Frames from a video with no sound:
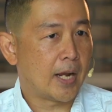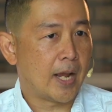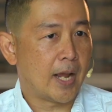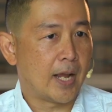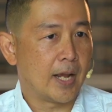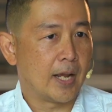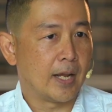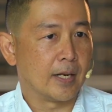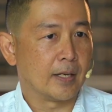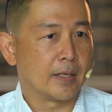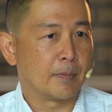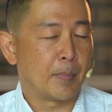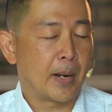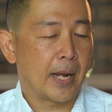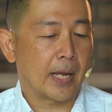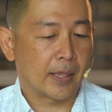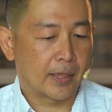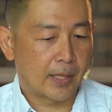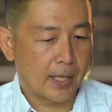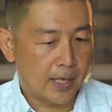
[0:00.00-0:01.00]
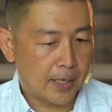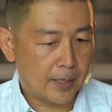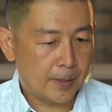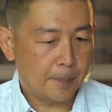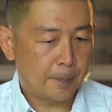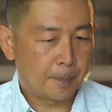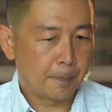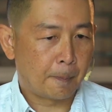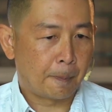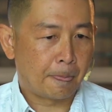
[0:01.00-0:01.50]
And back
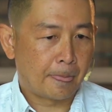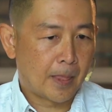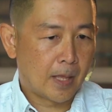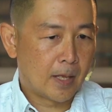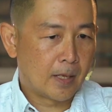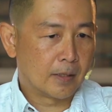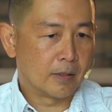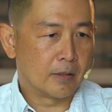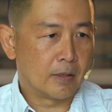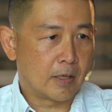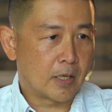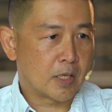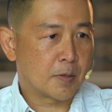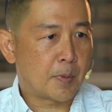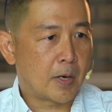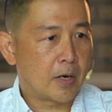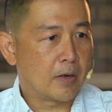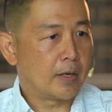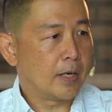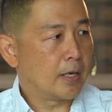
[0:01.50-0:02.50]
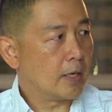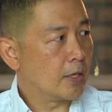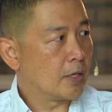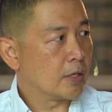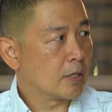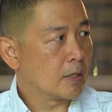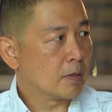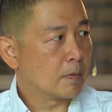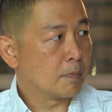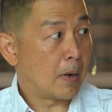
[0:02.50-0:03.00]
then, the expiry date
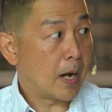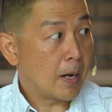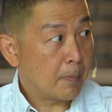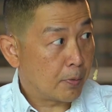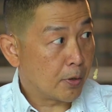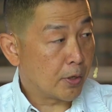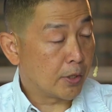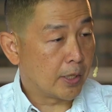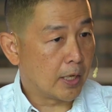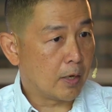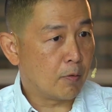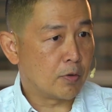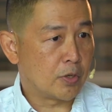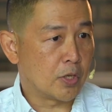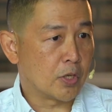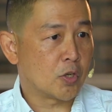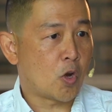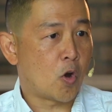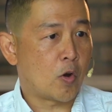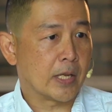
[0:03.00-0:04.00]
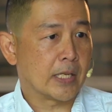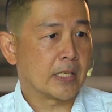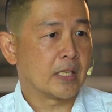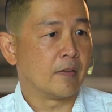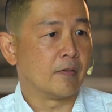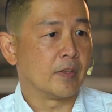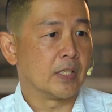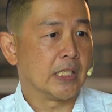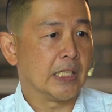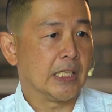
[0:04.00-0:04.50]
is my birthday, which is August
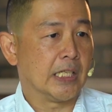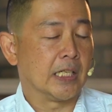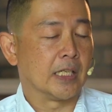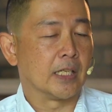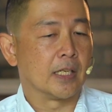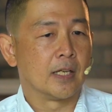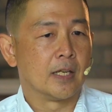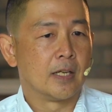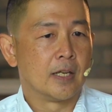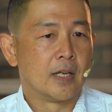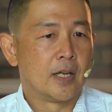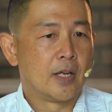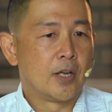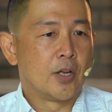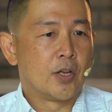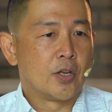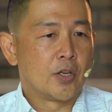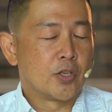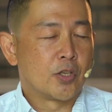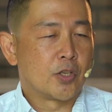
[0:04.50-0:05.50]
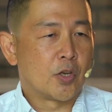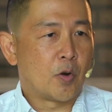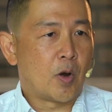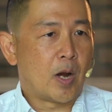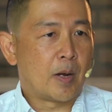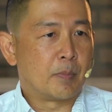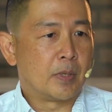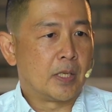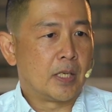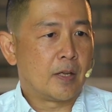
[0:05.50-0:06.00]
17. So
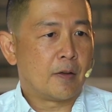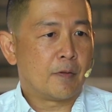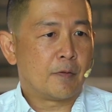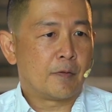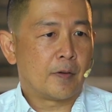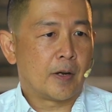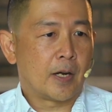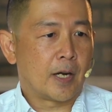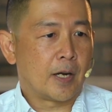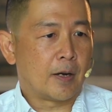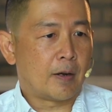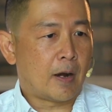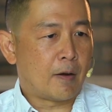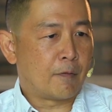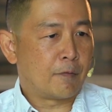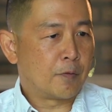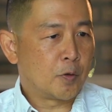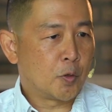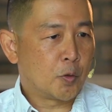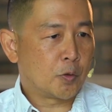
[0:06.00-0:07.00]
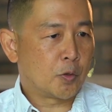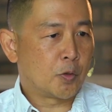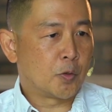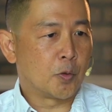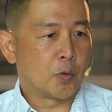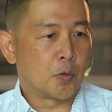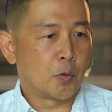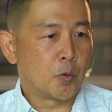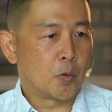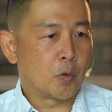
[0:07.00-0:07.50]
I believe I flew
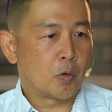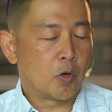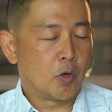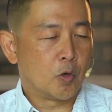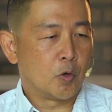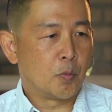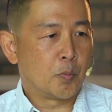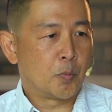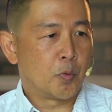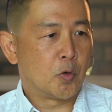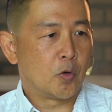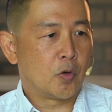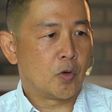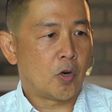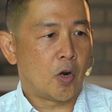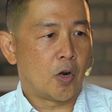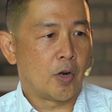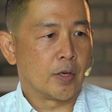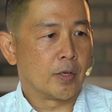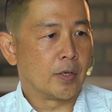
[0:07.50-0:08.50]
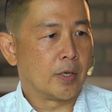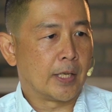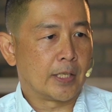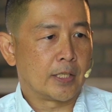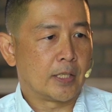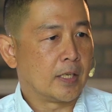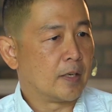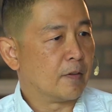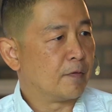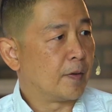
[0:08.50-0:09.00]
to Kuala Lumpur on,
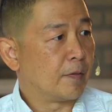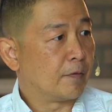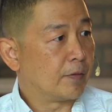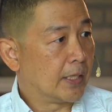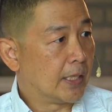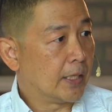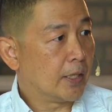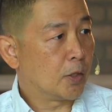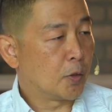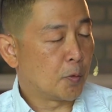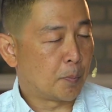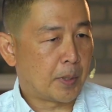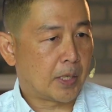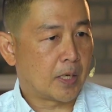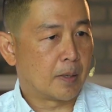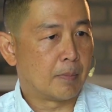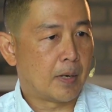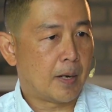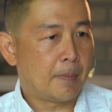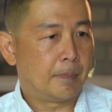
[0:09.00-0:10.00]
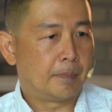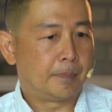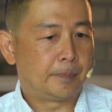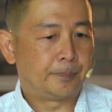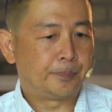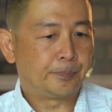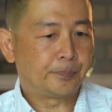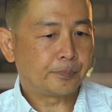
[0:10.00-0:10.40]
let's say, the 15th to pick him up.